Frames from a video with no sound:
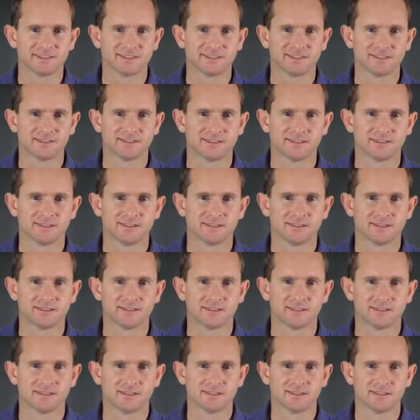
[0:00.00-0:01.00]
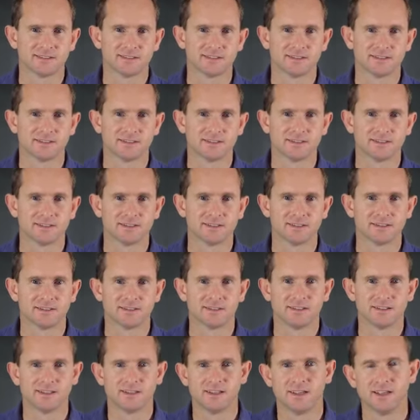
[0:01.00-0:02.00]

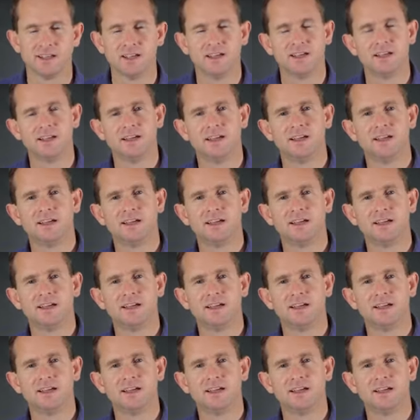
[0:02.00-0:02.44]
Nobody speaks.